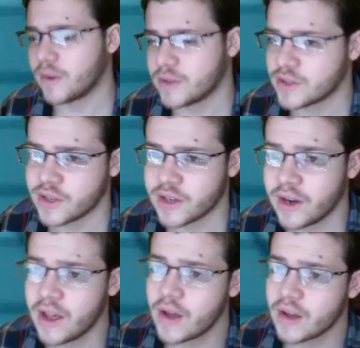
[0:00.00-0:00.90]
which is good.
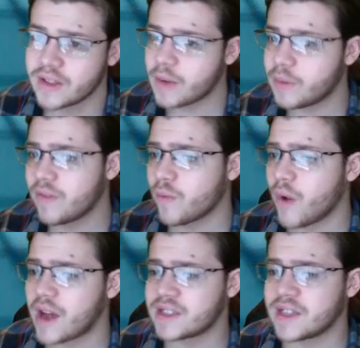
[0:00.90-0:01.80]
Then we have
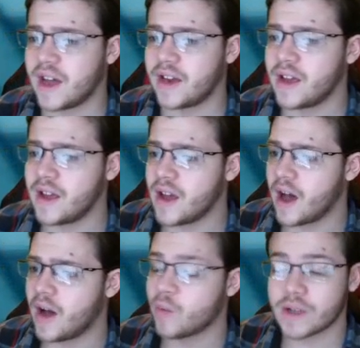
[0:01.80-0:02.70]
Rock Slide.
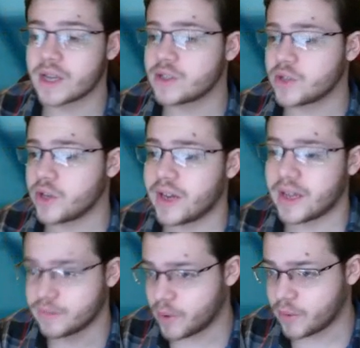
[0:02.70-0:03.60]
Rock Slide's good. It
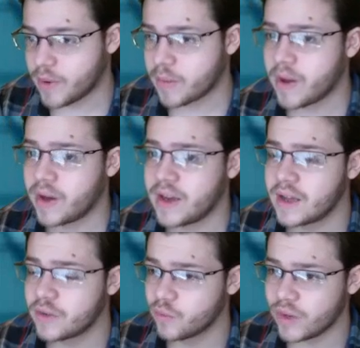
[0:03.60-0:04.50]
hits both Pokemon.
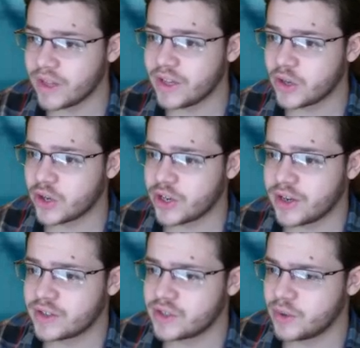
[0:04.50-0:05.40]
It's really good
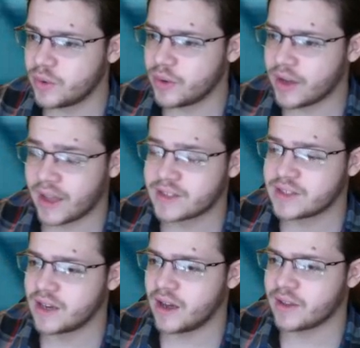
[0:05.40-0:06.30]

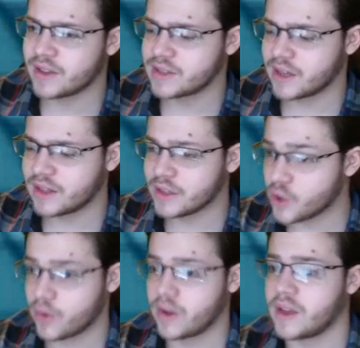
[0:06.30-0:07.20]
against things like the
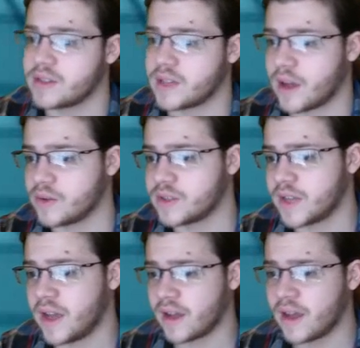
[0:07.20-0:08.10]
Togekiss, like I was
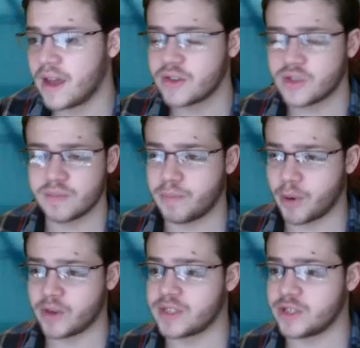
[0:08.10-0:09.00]
saying, just
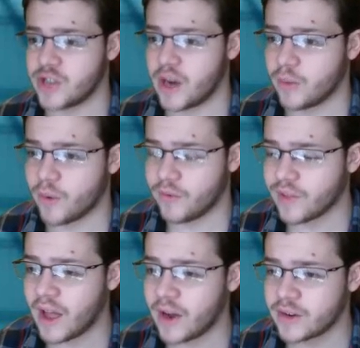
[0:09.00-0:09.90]
birds in general,
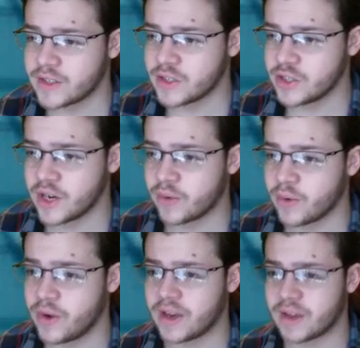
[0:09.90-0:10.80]
flyers in
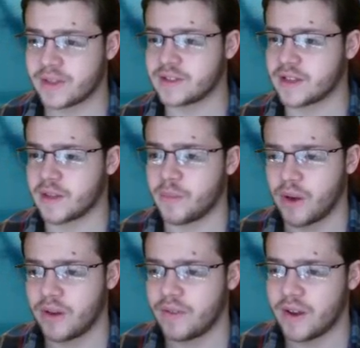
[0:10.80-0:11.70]
general, hitting things like the
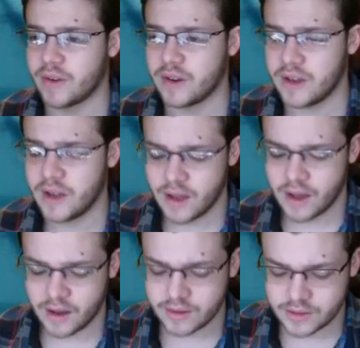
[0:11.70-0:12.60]
Braviary,
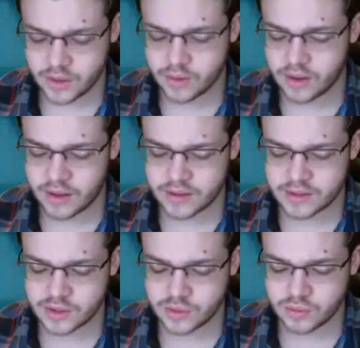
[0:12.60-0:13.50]
the Togekiss,